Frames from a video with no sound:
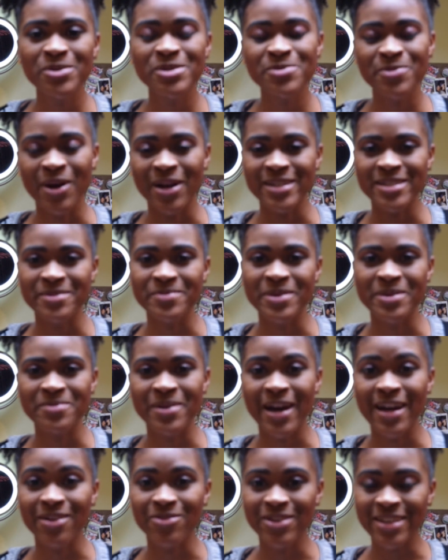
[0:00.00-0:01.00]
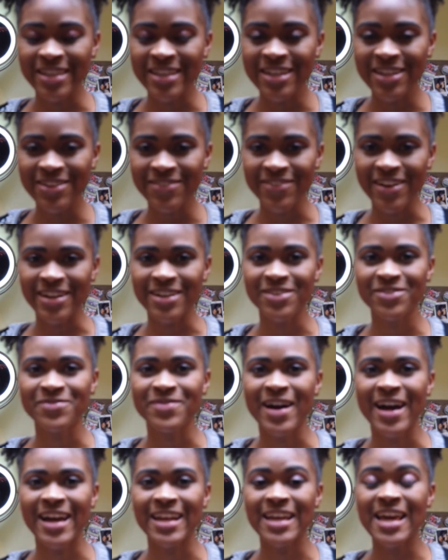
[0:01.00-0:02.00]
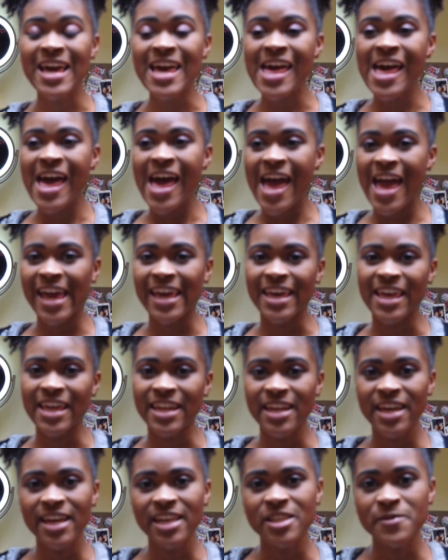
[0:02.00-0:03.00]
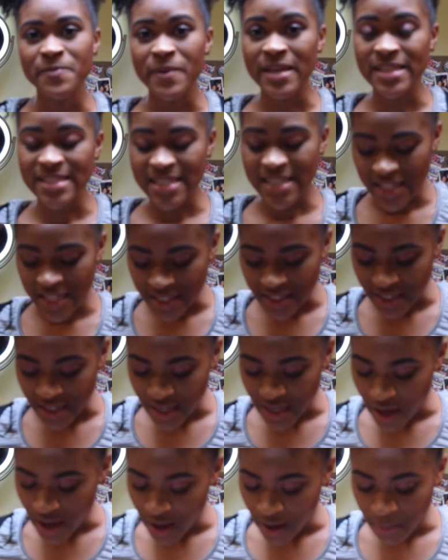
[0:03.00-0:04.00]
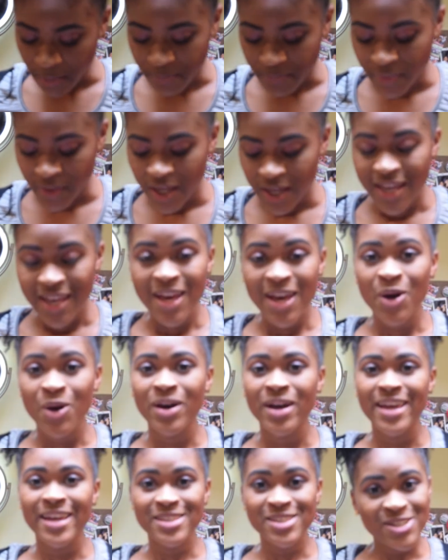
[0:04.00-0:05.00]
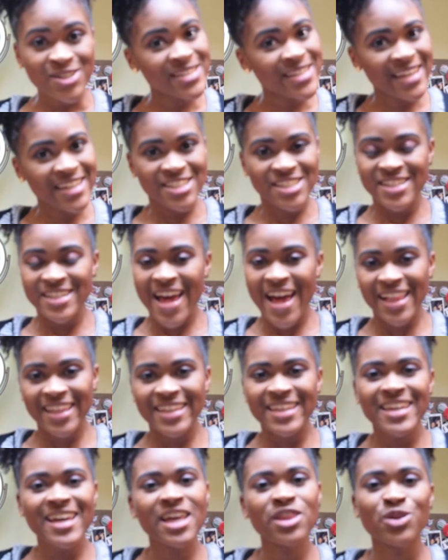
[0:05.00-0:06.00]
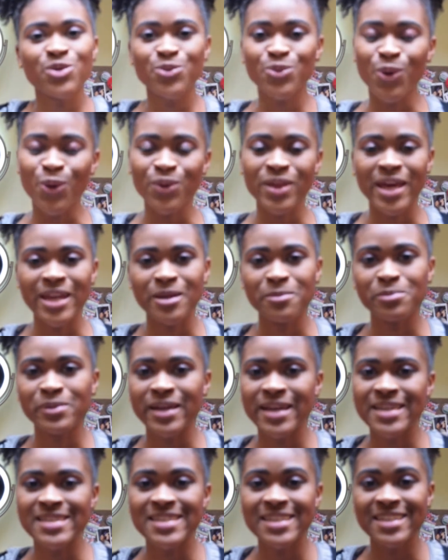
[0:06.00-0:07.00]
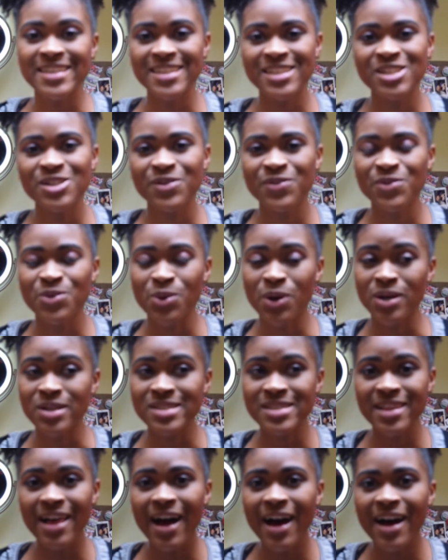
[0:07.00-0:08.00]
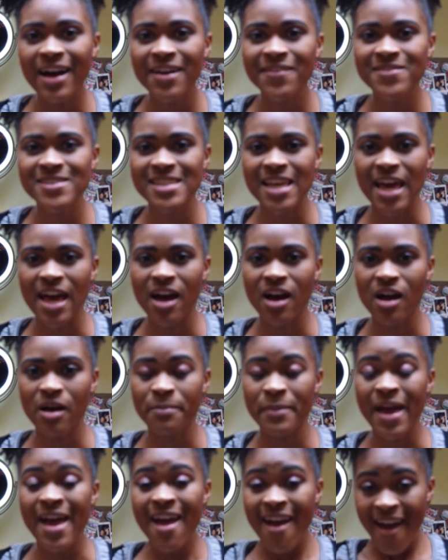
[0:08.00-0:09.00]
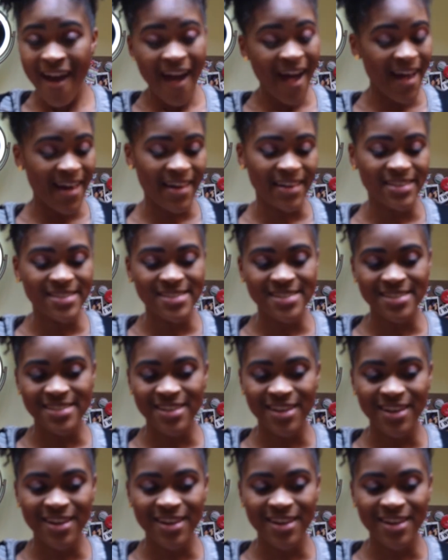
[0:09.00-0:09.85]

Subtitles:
was brought to me by a really good friend of mine, and it's basically intersectionality and the role that it plays in each of you all's lives, as